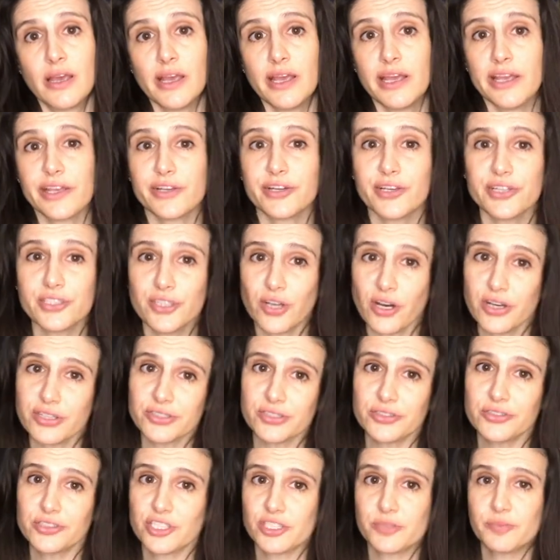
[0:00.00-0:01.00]
it could
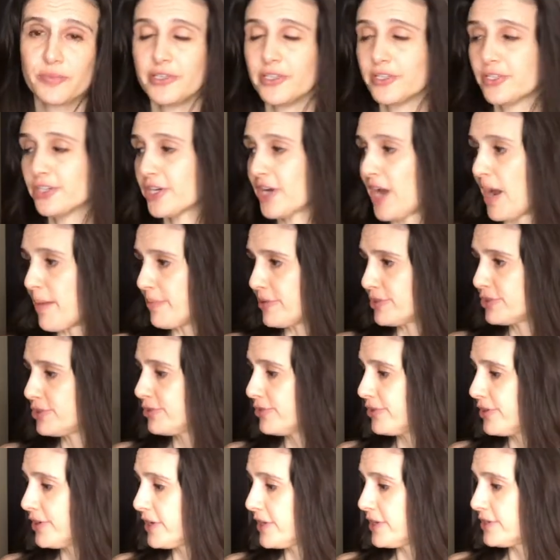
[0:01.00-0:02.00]
also just be a good
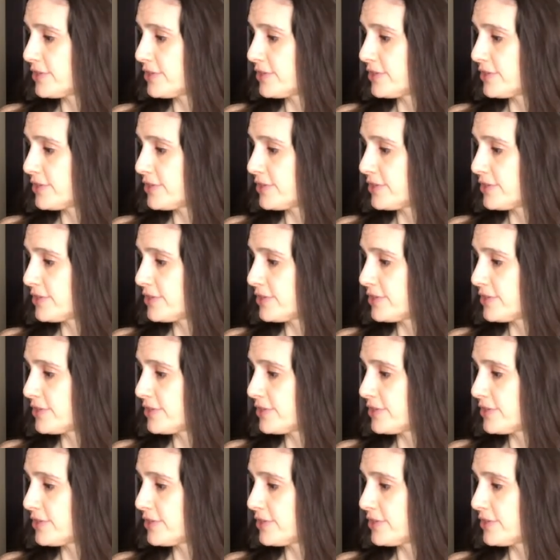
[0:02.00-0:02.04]
opportunity